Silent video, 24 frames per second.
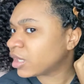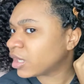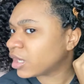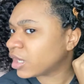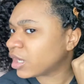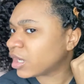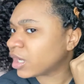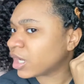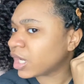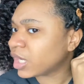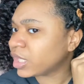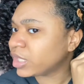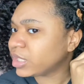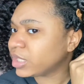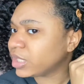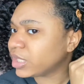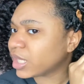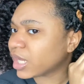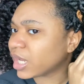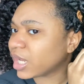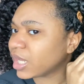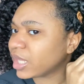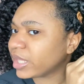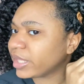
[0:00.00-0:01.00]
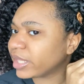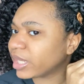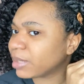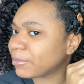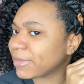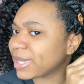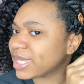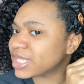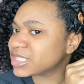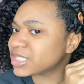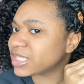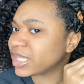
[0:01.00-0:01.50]
I, I ain't got
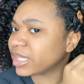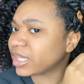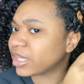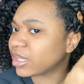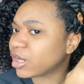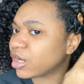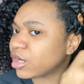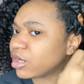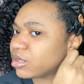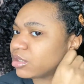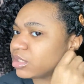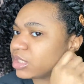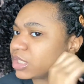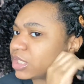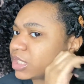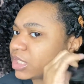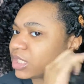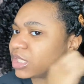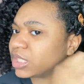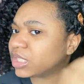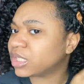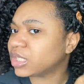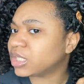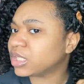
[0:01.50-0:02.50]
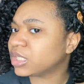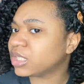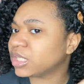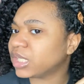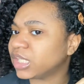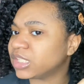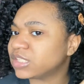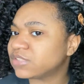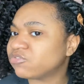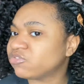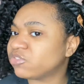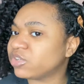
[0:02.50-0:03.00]
my second hole in.
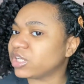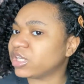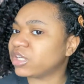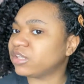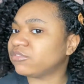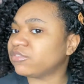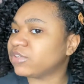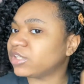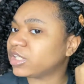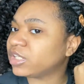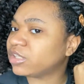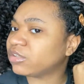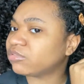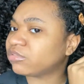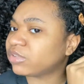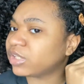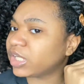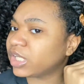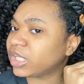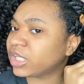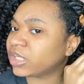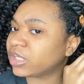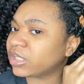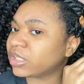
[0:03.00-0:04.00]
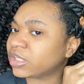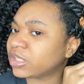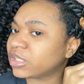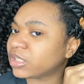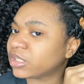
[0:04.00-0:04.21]
That's very, very rare.